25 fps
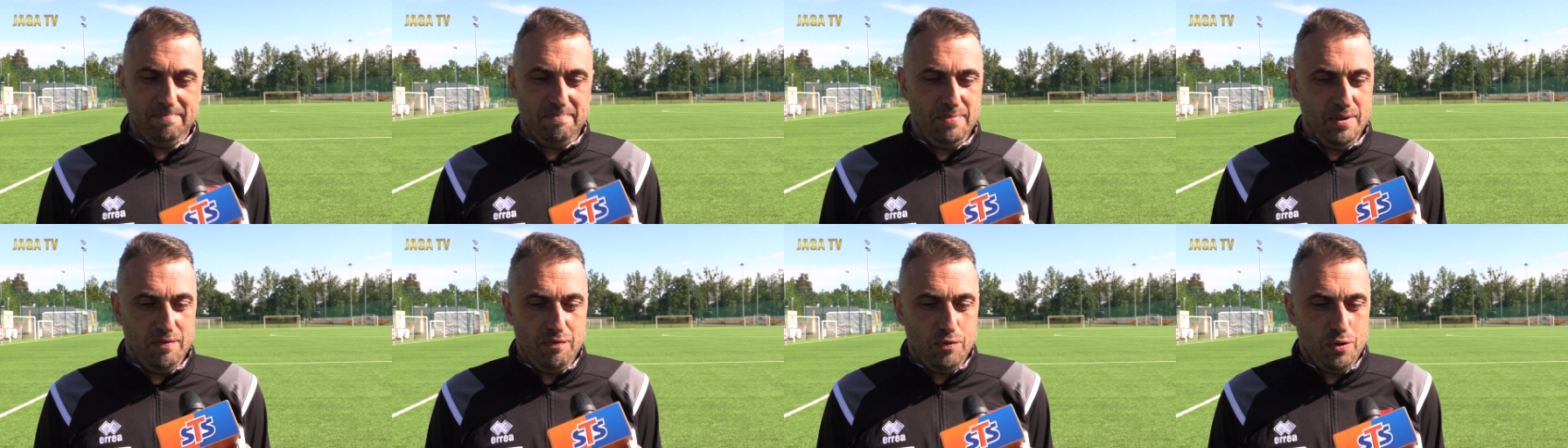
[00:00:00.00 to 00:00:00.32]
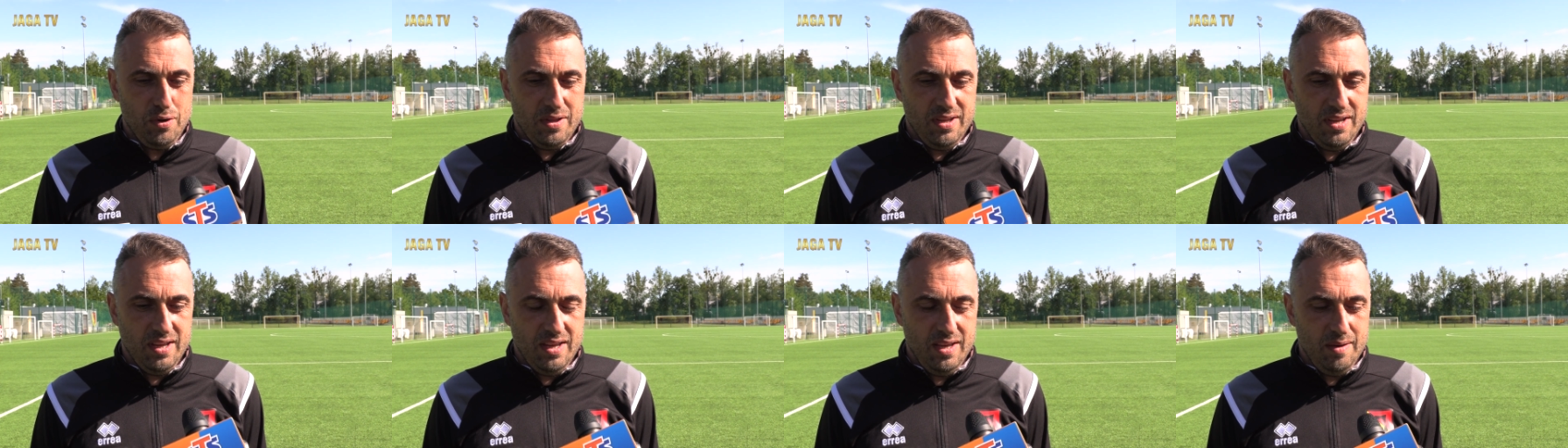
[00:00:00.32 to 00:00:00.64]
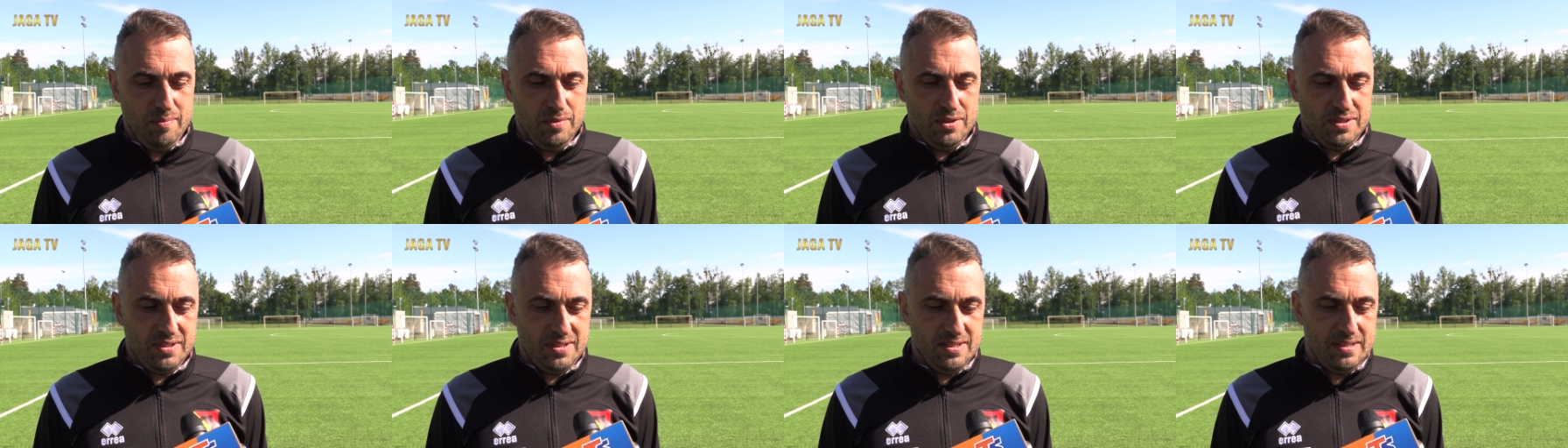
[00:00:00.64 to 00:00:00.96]
Before the
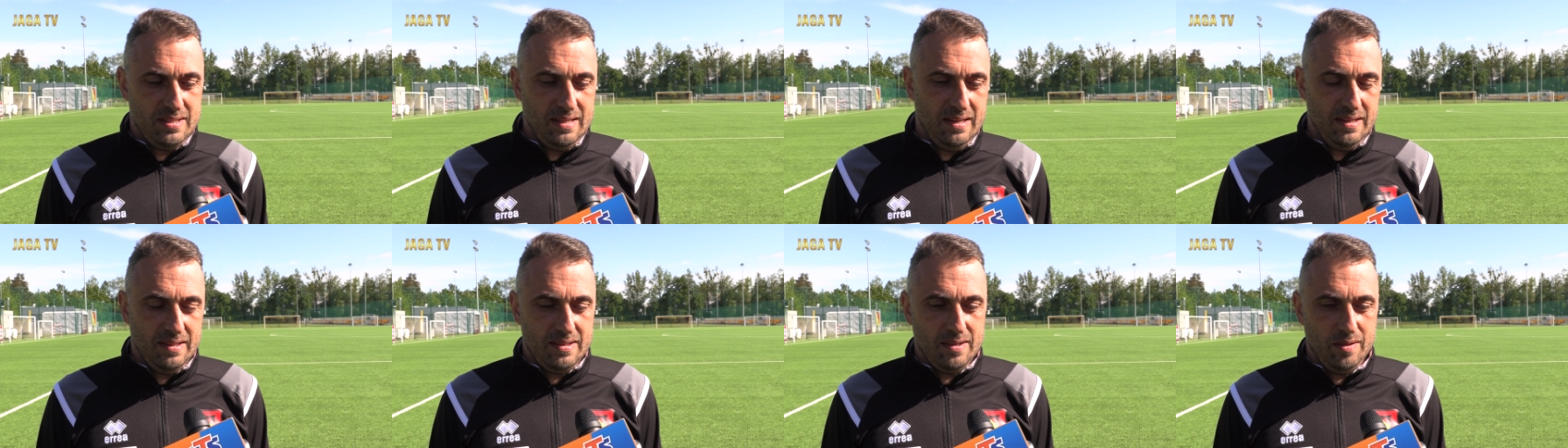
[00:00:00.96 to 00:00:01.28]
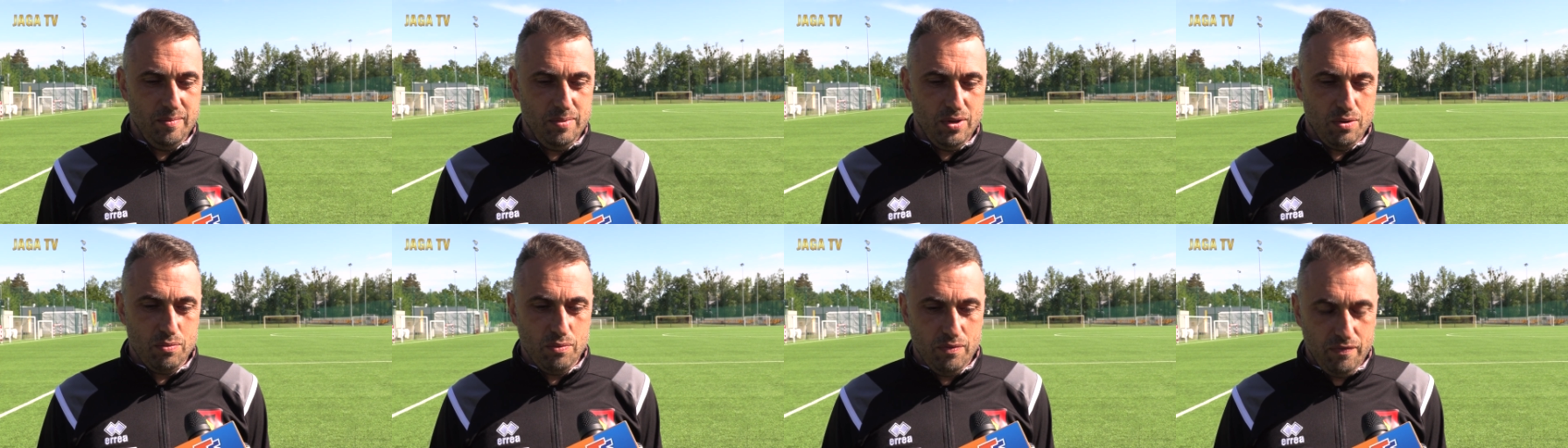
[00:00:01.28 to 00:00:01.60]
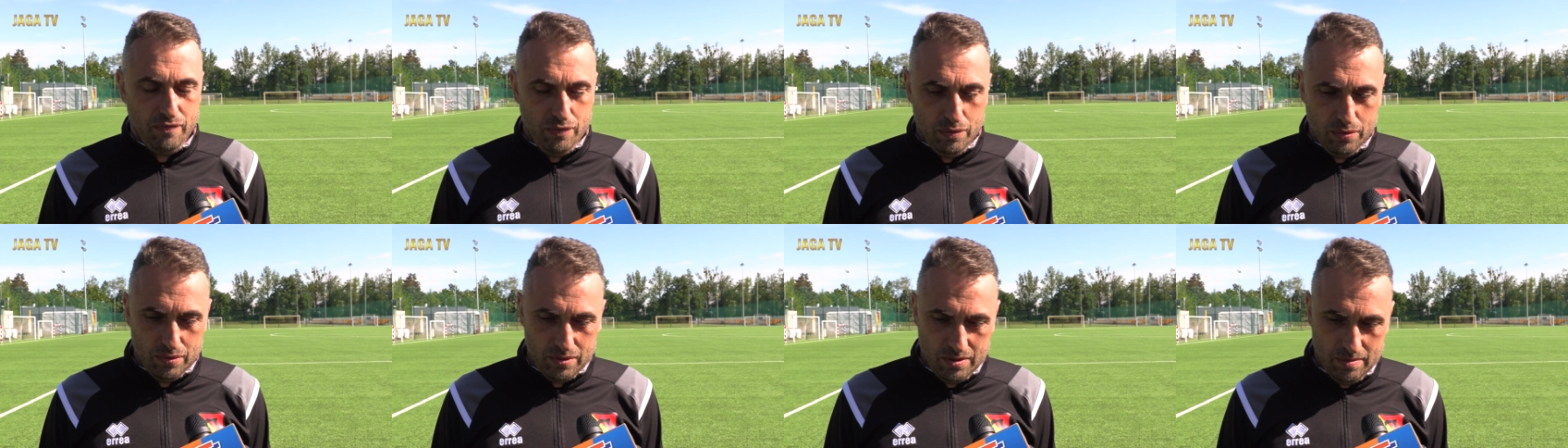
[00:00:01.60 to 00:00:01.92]
game is little bit
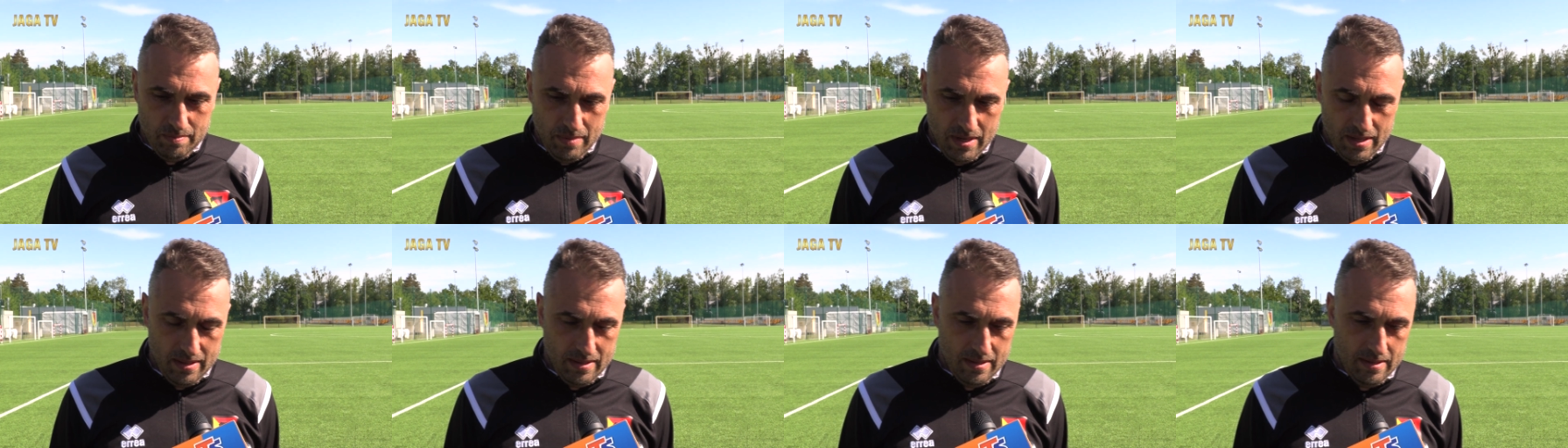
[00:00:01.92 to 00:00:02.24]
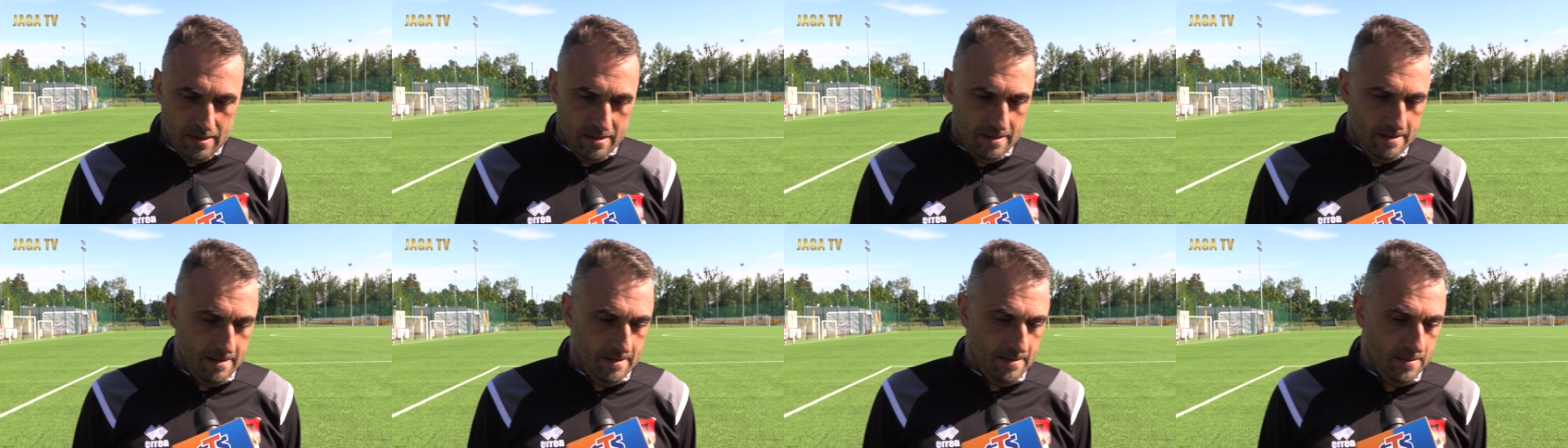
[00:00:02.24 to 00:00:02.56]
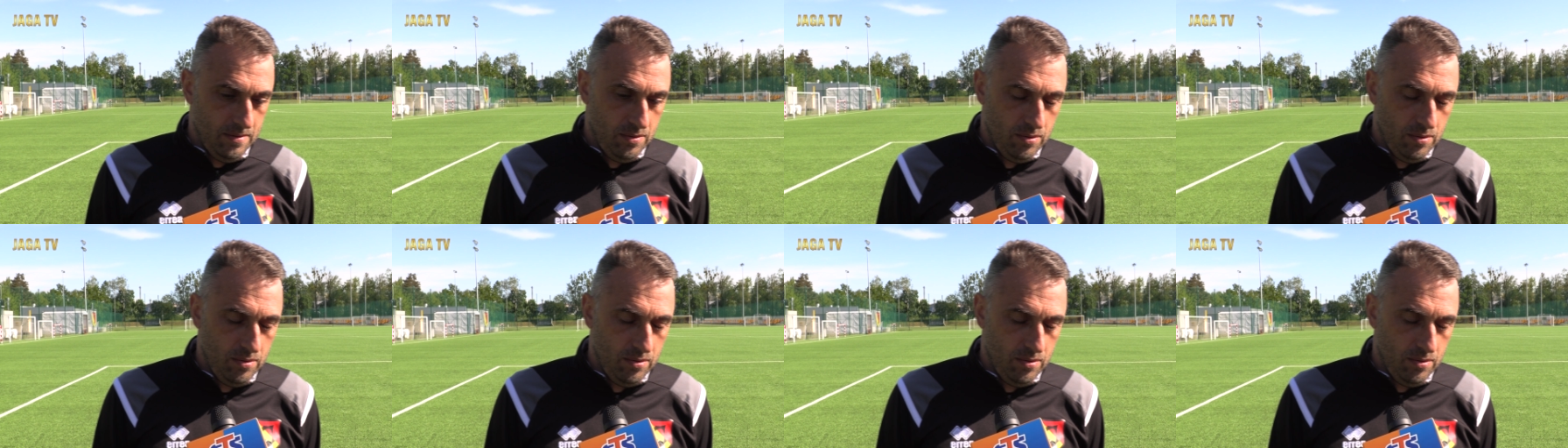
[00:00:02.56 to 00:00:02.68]
confused, but uh,